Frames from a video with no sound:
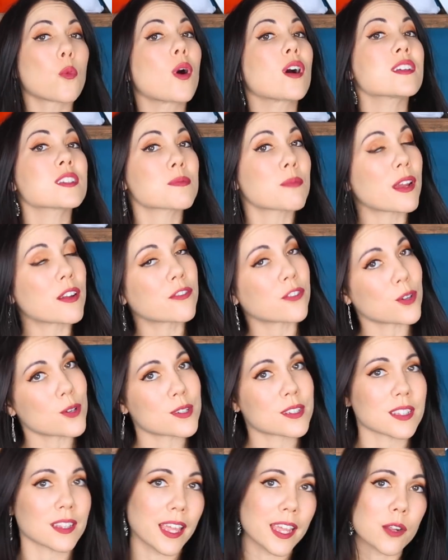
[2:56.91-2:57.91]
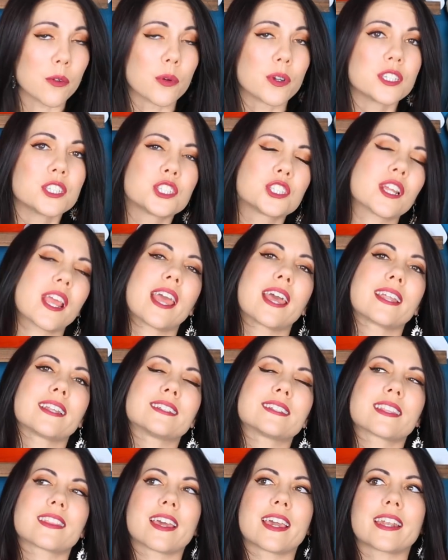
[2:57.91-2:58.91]
was my first language,
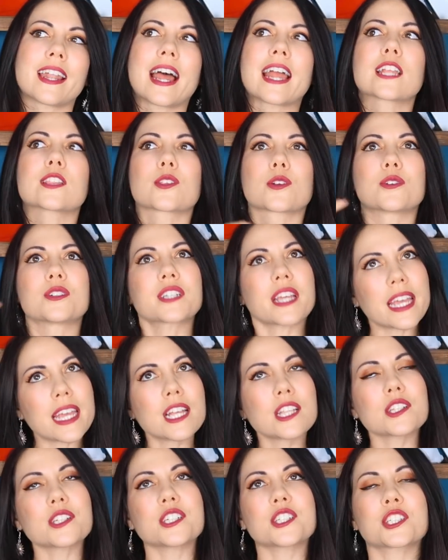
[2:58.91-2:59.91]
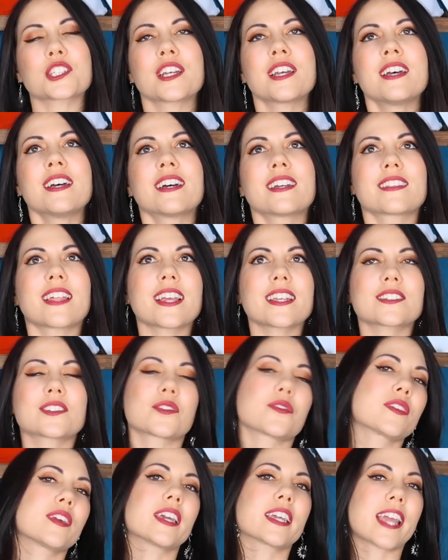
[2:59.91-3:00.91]
and then I learned English thanks
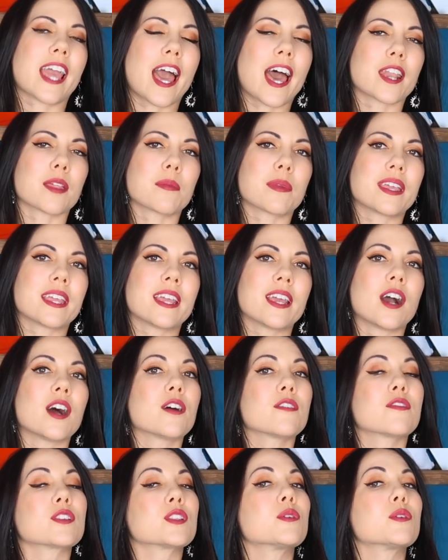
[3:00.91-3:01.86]
to the Academy of